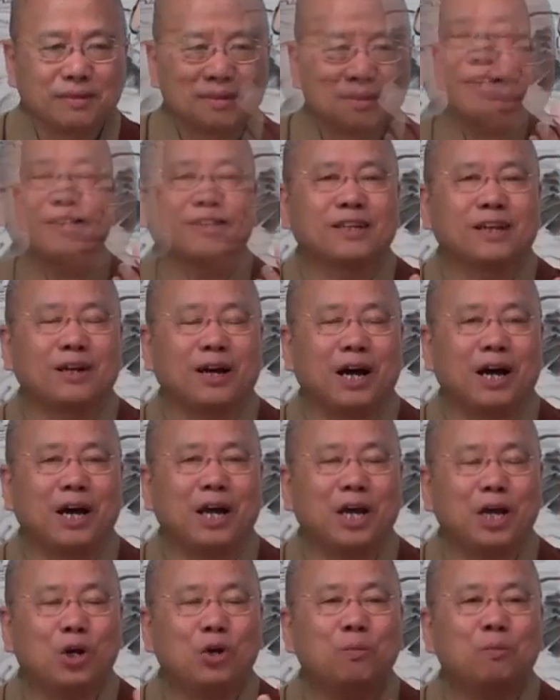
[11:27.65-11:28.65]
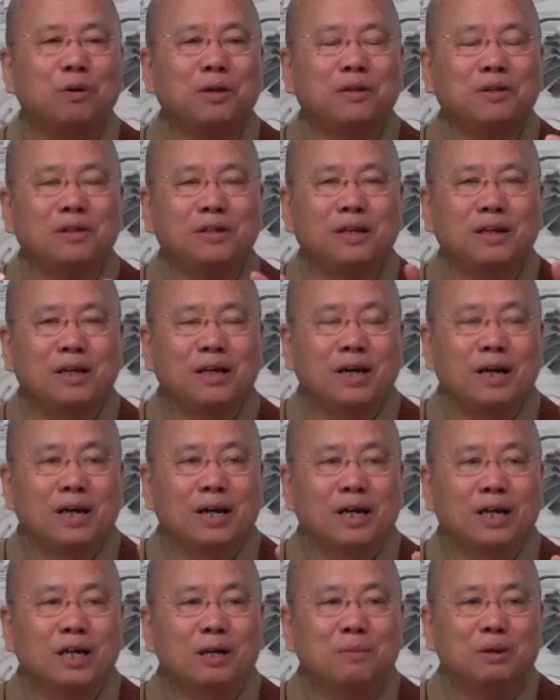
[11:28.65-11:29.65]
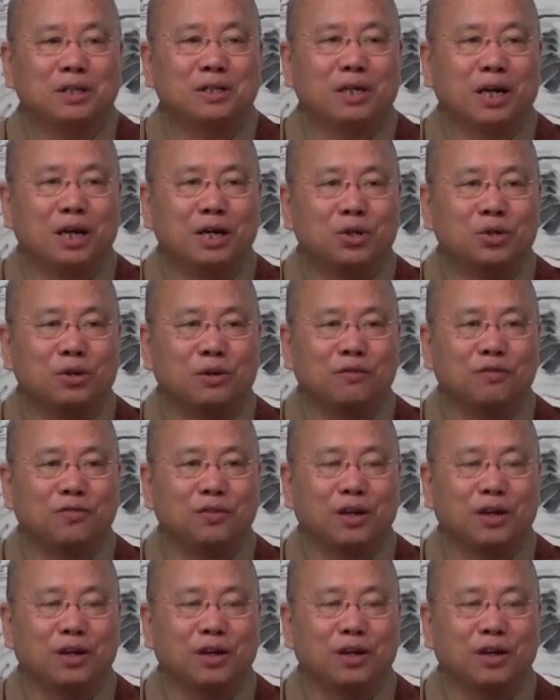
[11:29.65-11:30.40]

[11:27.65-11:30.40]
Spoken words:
As a human limitation